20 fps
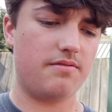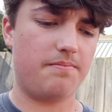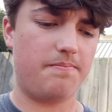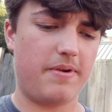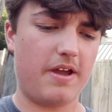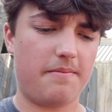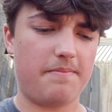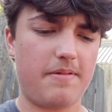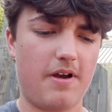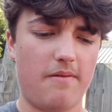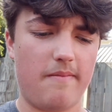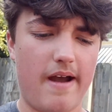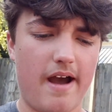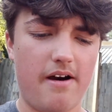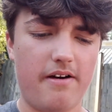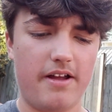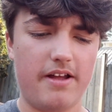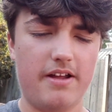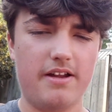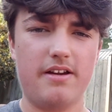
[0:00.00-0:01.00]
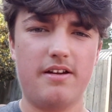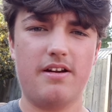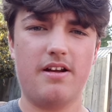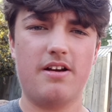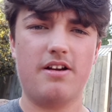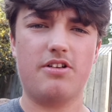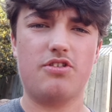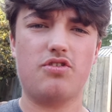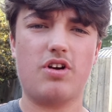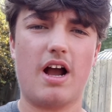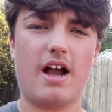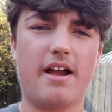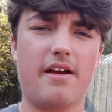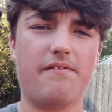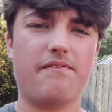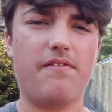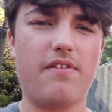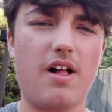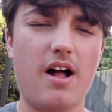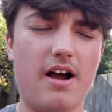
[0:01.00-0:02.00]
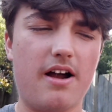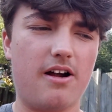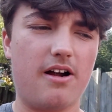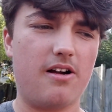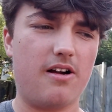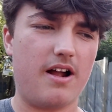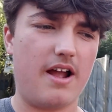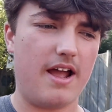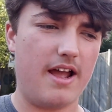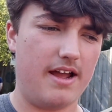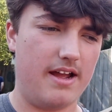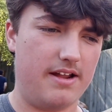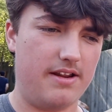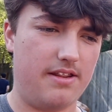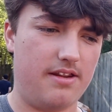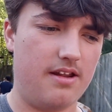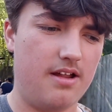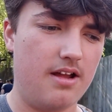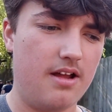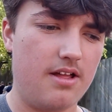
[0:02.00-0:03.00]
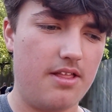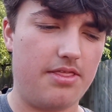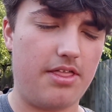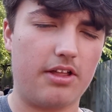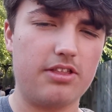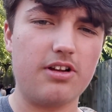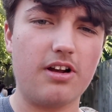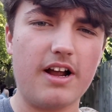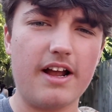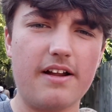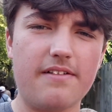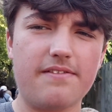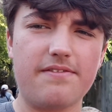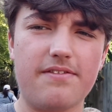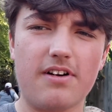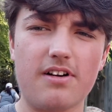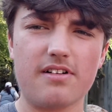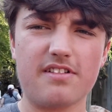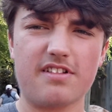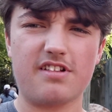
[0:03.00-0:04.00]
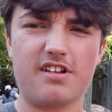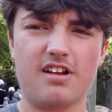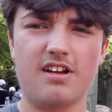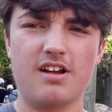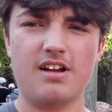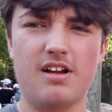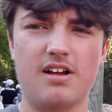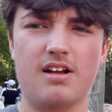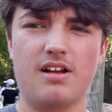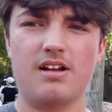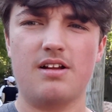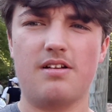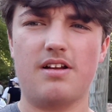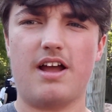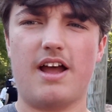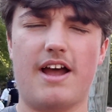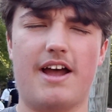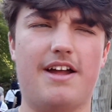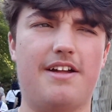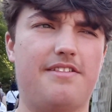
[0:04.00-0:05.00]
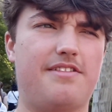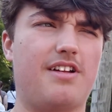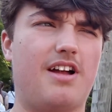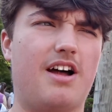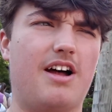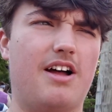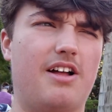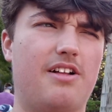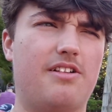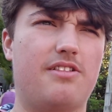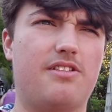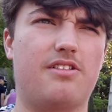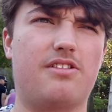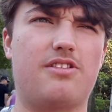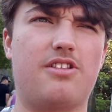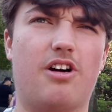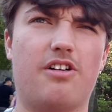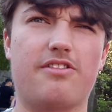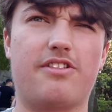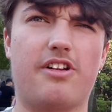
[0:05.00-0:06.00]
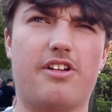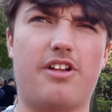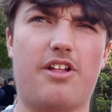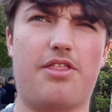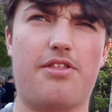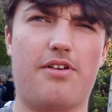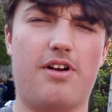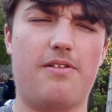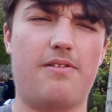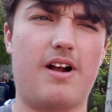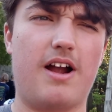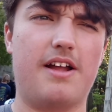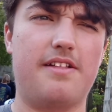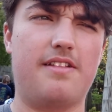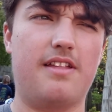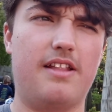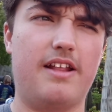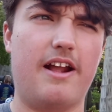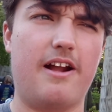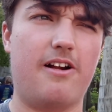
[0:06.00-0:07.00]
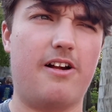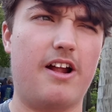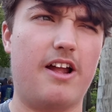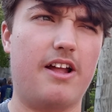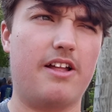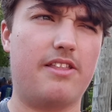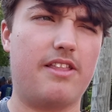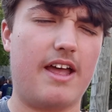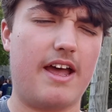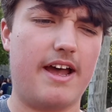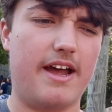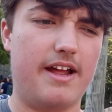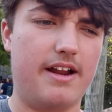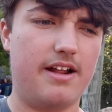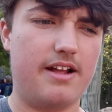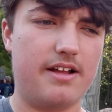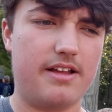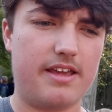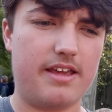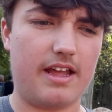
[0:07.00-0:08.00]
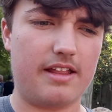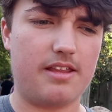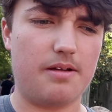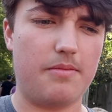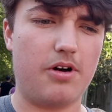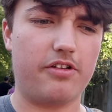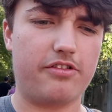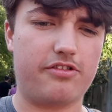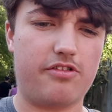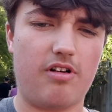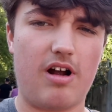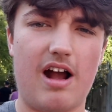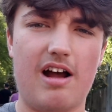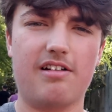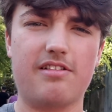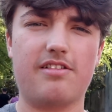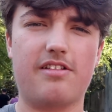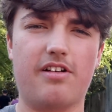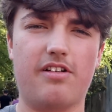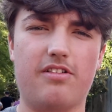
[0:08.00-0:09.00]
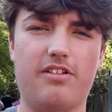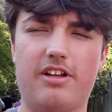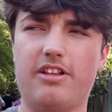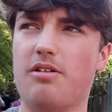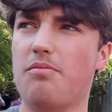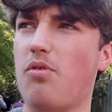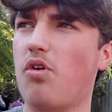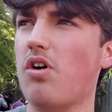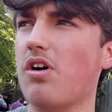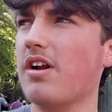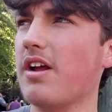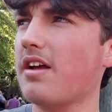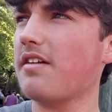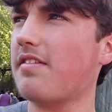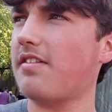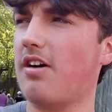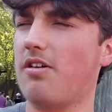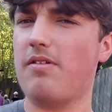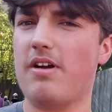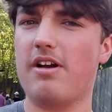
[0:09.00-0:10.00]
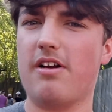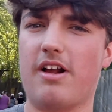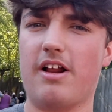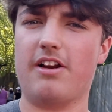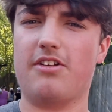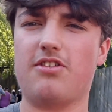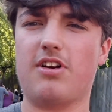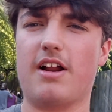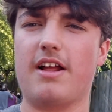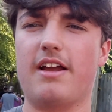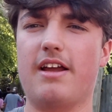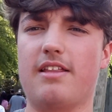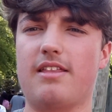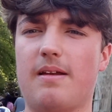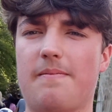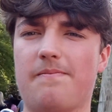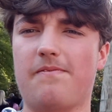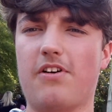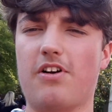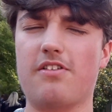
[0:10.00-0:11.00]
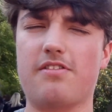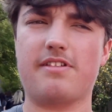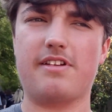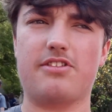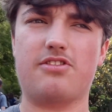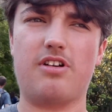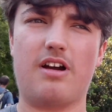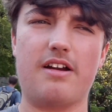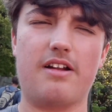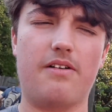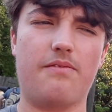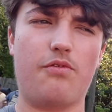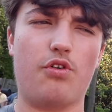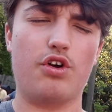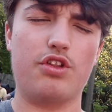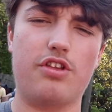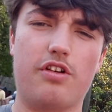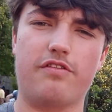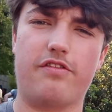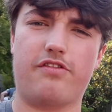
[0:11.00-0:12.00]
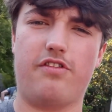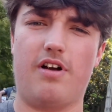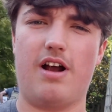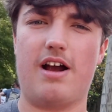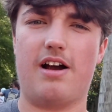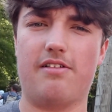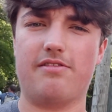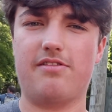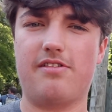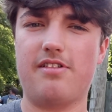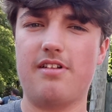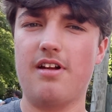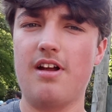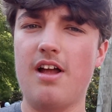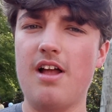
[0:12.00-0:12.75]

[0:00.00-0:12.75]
Big Bear Mountain, Dragonflyer, and Thunderhead first, as those are the 3 rides in the area that get the most crowds early in the morning. So we are going to try to hit them first and try to avoid those crowds.